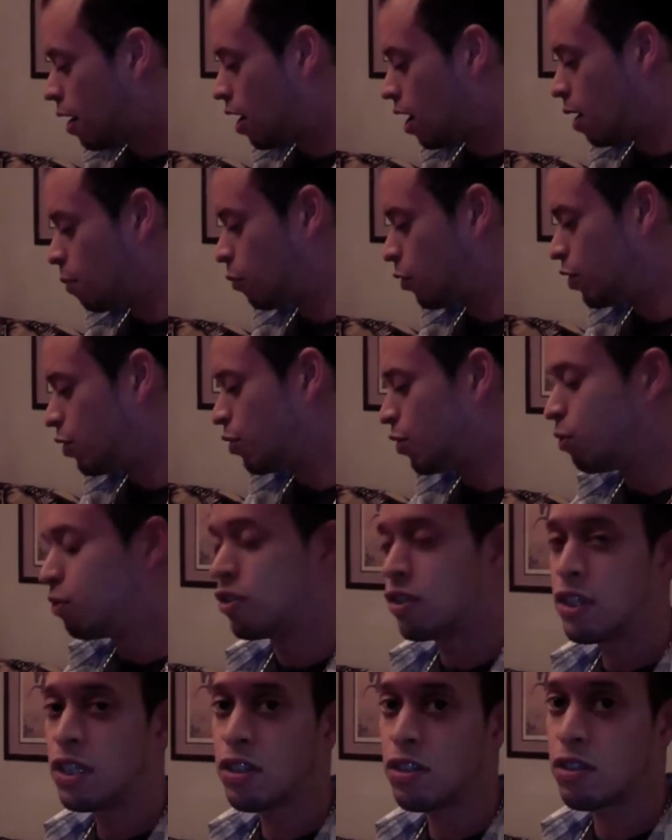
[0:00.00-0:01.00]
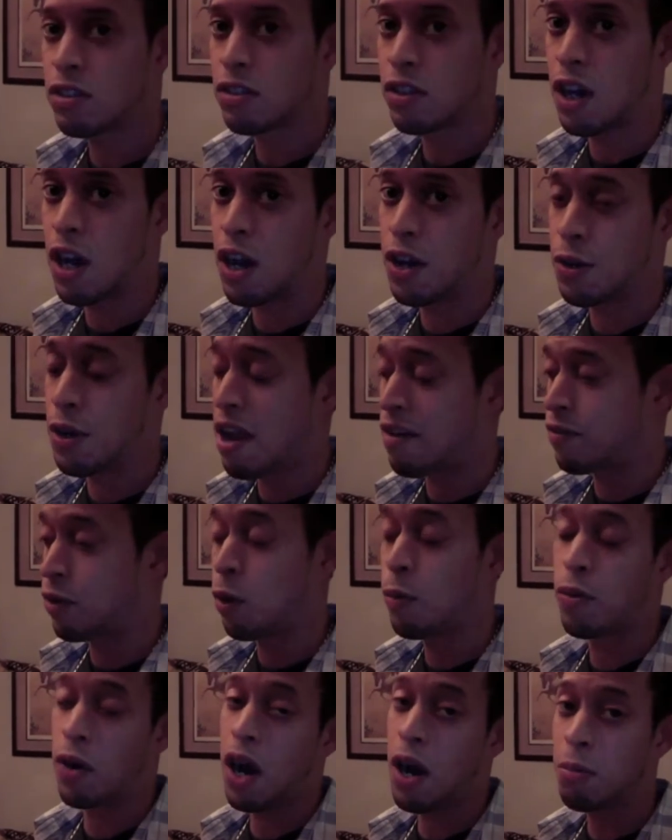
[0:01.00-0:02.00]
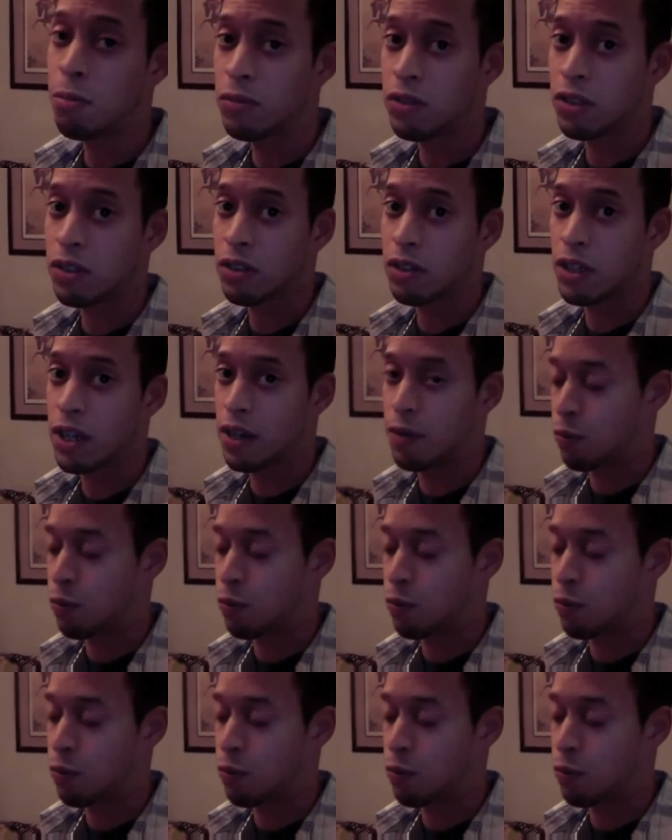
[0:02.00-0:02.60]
when you use this, you have no problems.